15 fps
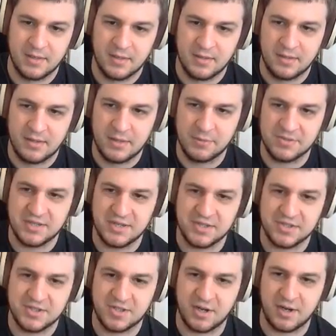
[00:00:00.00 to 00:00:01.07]
it was in a
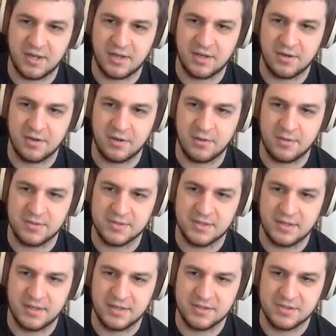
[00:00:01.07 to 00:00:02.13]
starting, oh no it
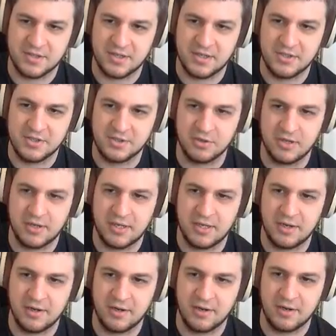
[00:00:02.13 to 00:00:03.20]
wasn't, like he drew it
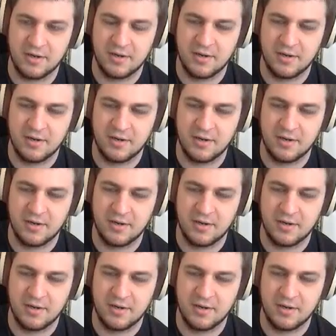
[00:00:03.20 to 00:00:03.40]
here.